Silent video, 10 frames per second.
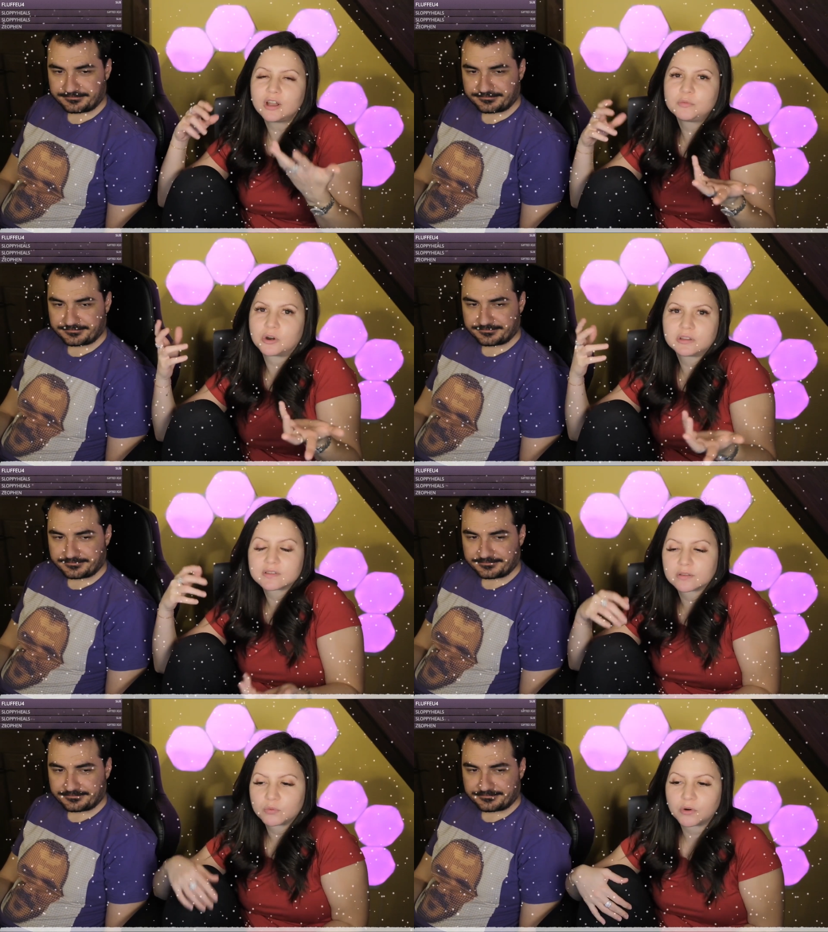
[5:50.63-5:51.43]
Speaker 1: to find
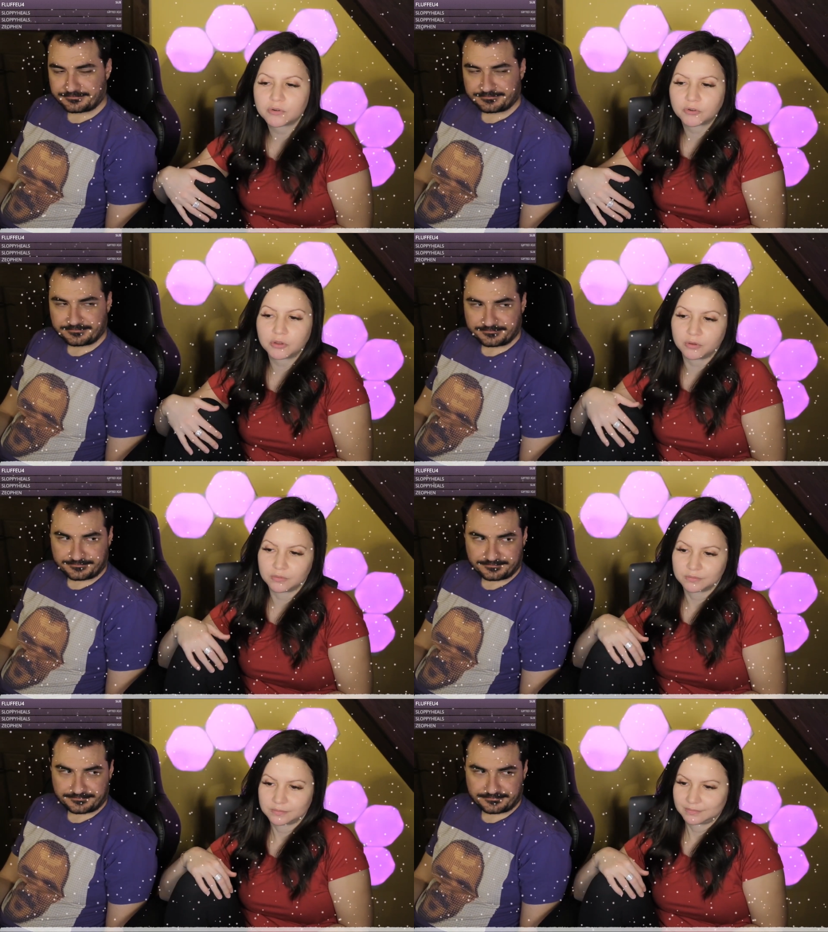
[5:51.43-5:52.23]
products that work for
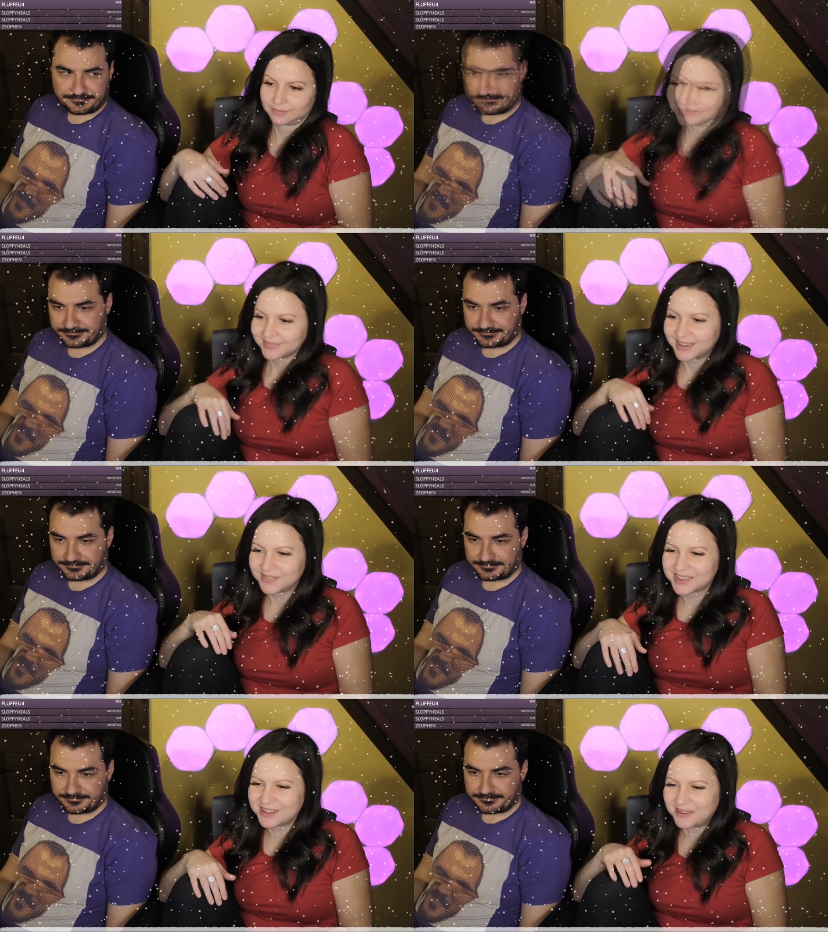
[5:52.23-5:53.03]
you.
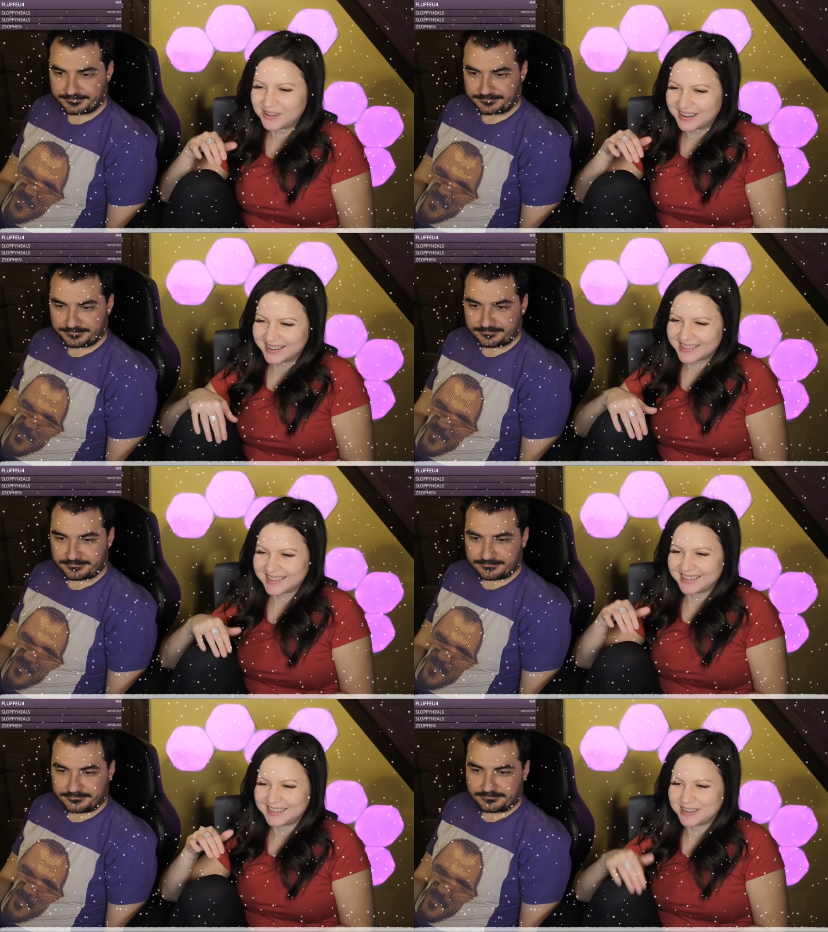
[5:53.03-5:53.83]
Give us the oily
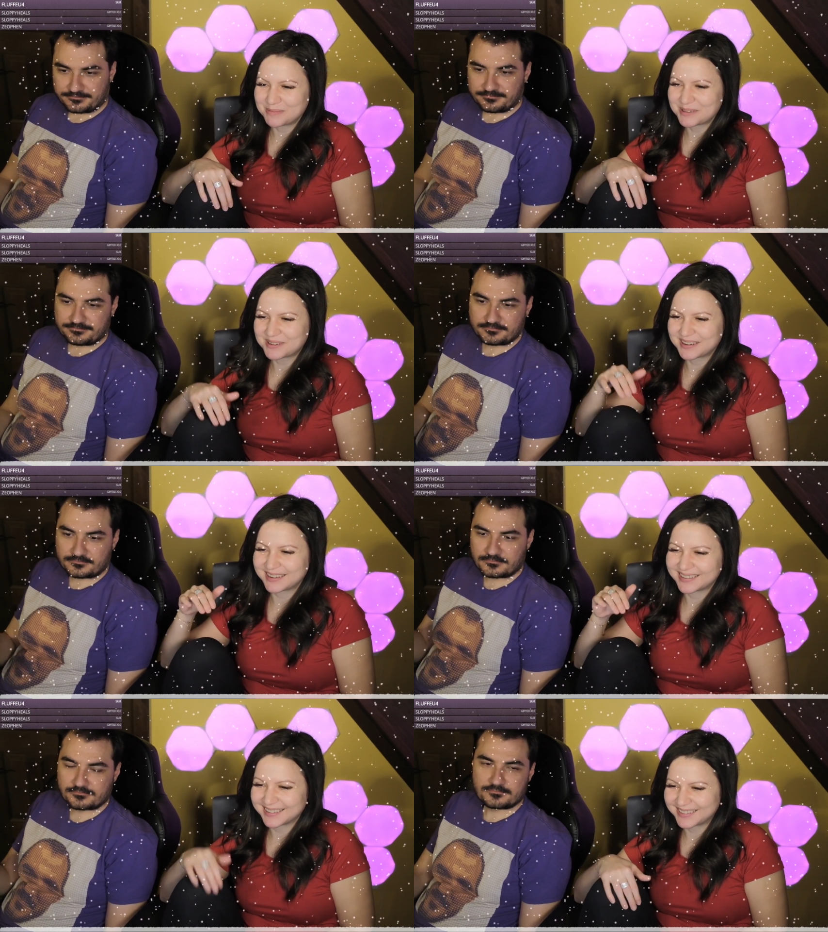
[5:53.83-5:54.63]
skin tips,
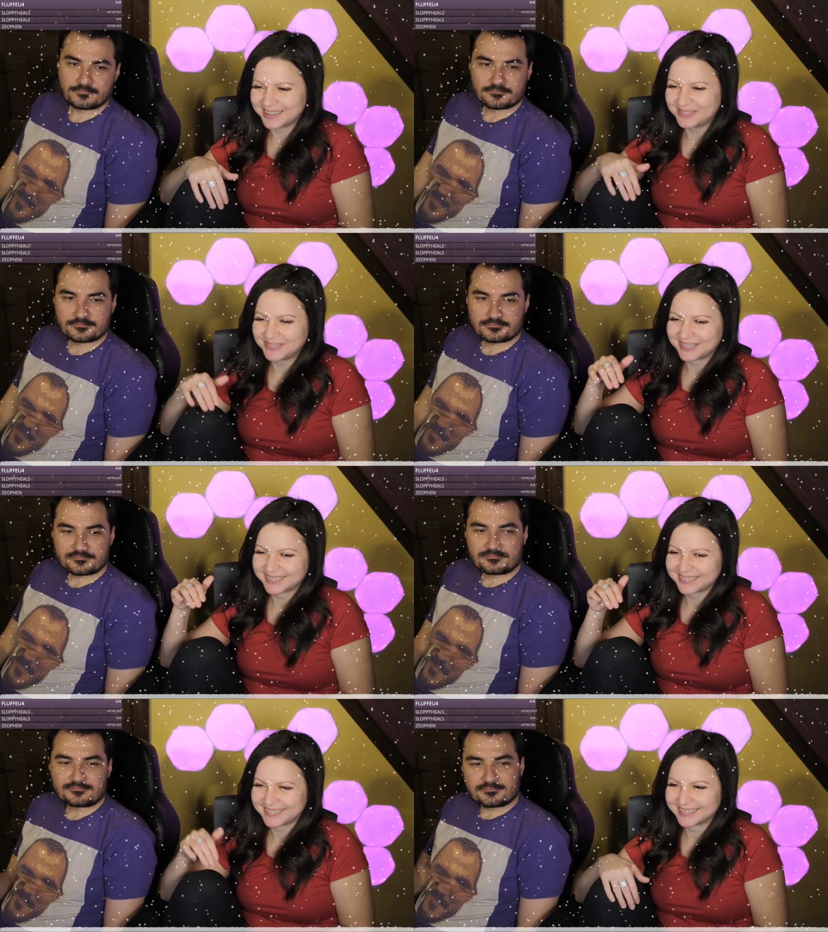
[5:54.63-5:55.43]
Crib.
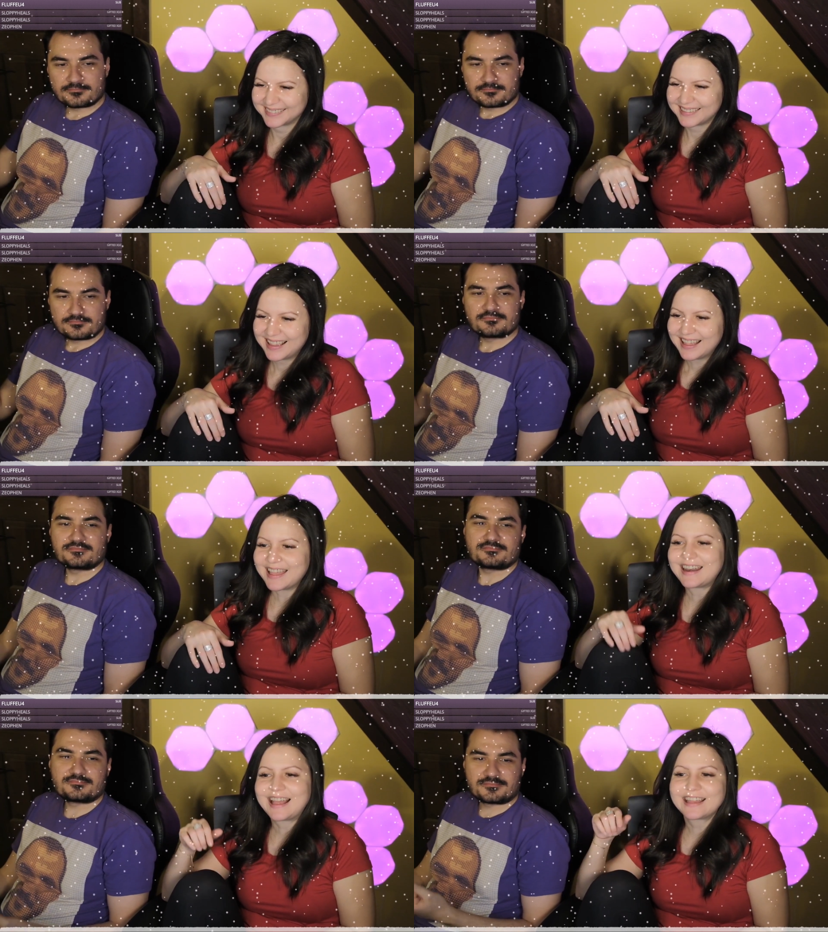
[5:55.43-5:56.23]

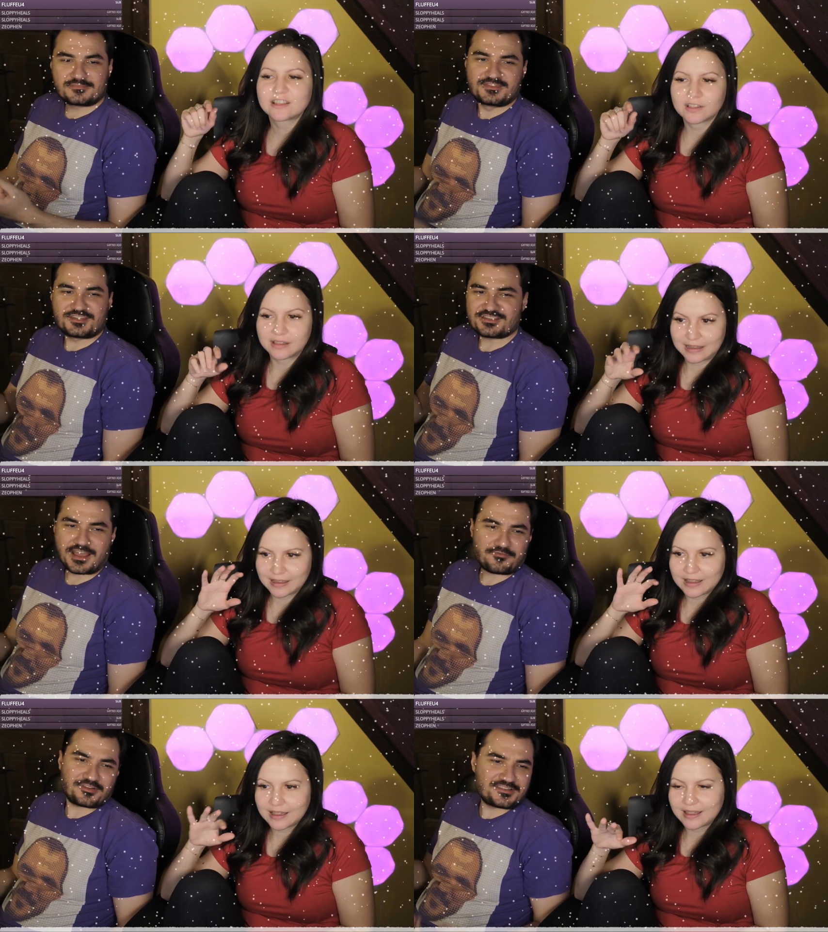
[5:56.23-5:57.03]
And like...
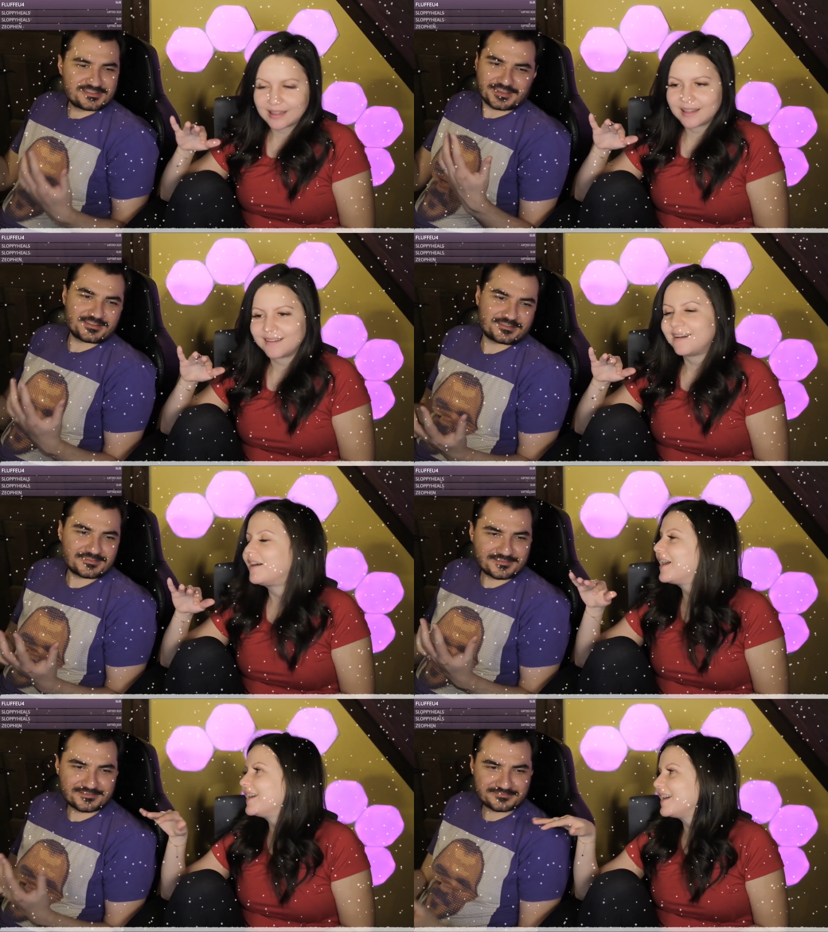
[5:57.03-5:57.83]
Speaker 2: just have oily skin.
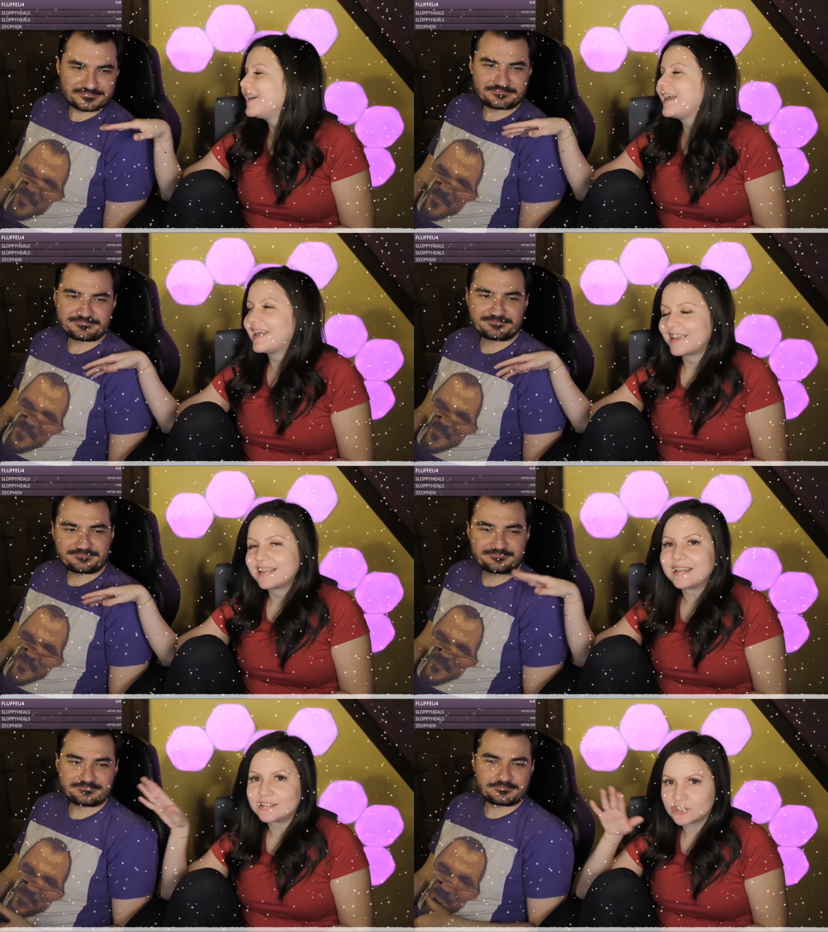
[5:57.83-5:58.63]
Speaker 1: All right.
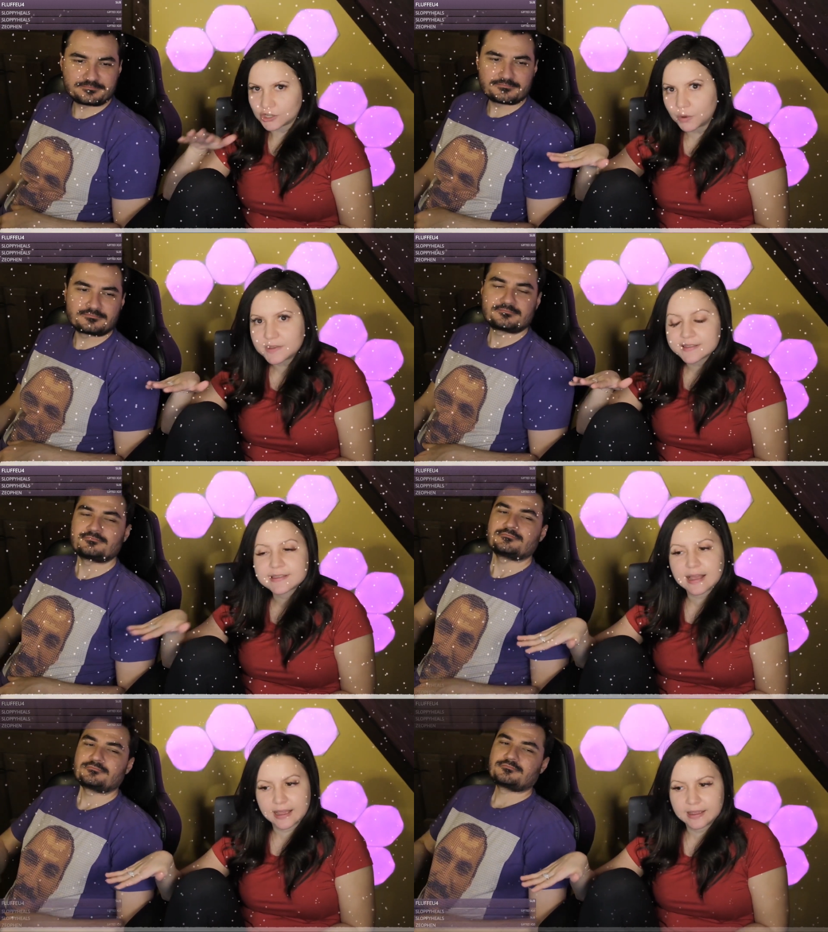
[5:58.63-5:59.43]
And jokes
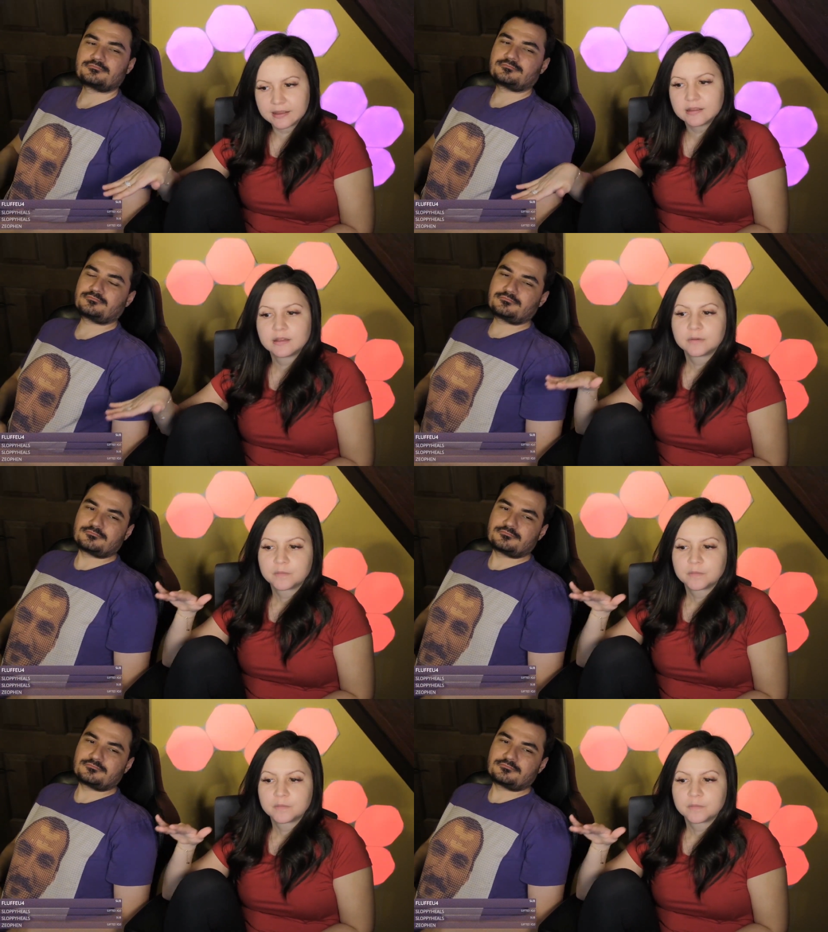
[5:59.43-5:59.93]
aside,